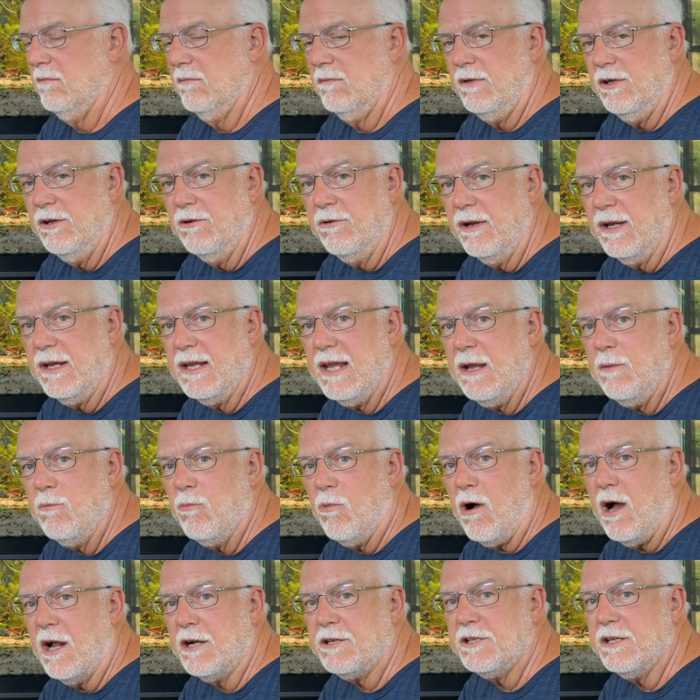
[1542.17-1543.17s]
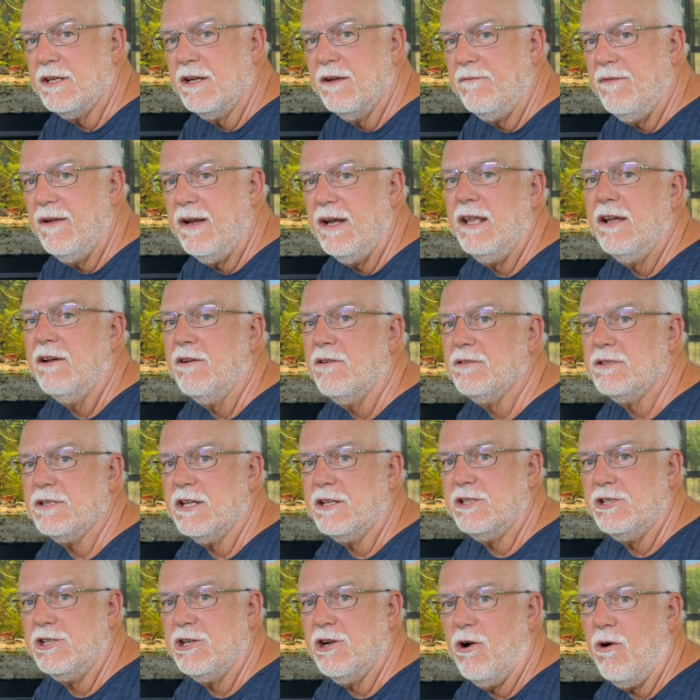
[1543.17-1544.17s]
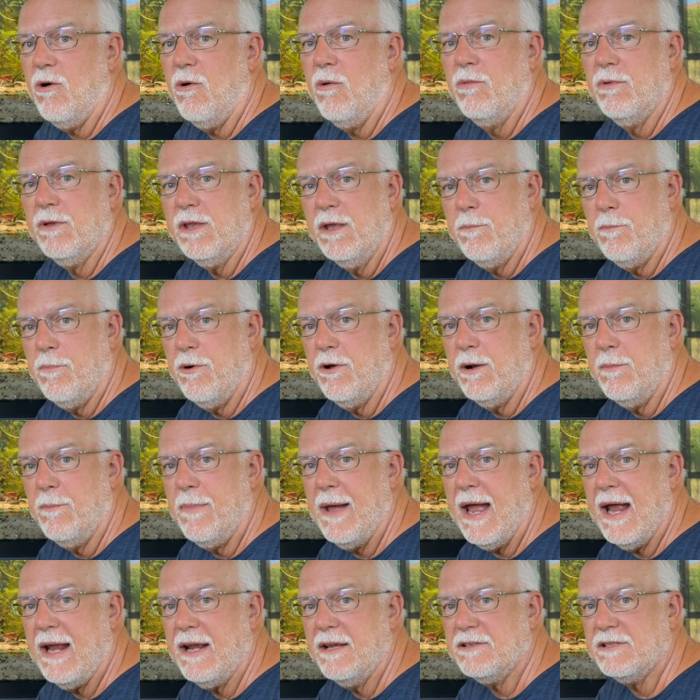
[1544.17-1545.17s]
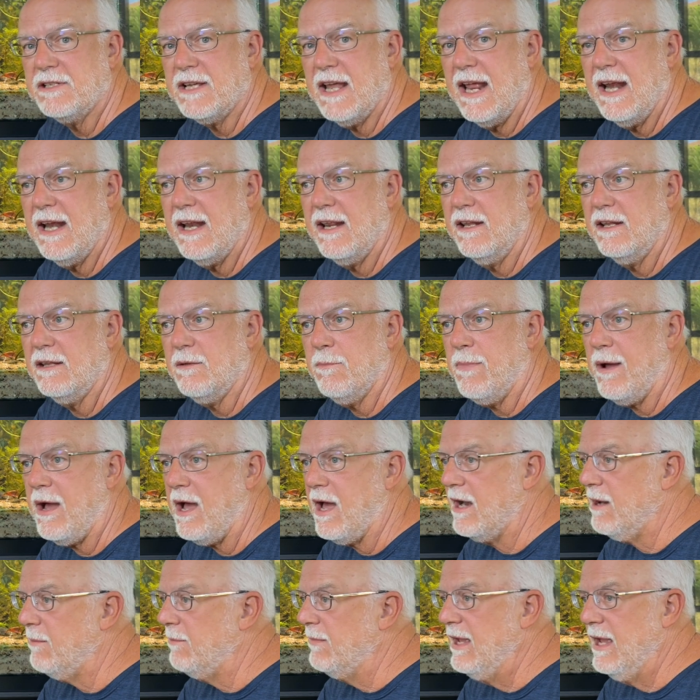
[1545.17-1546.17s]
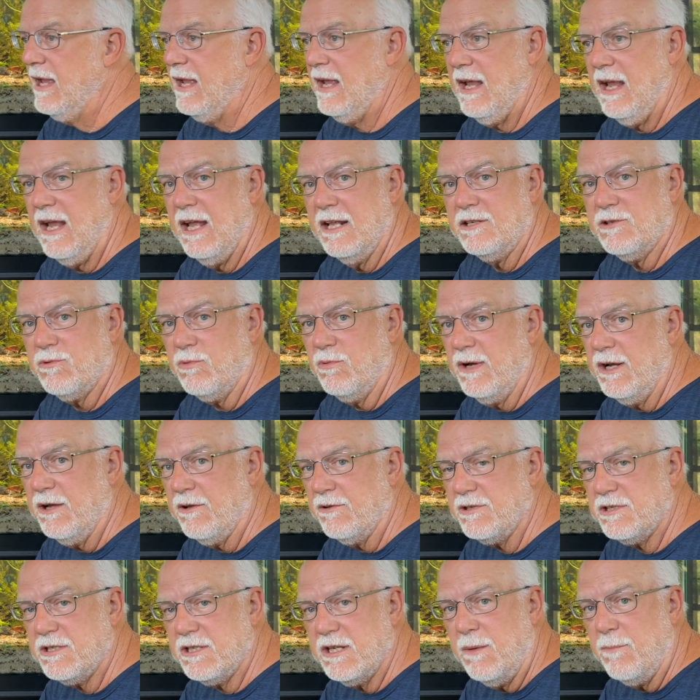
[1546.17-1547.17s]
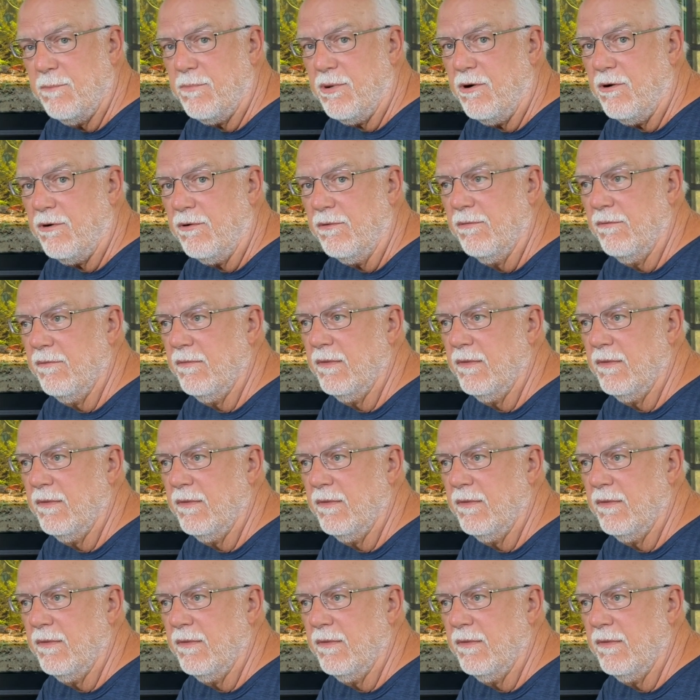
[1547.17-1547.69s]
You can keep watching the videos that show you put a bag of sand in the bottom. It's real simple.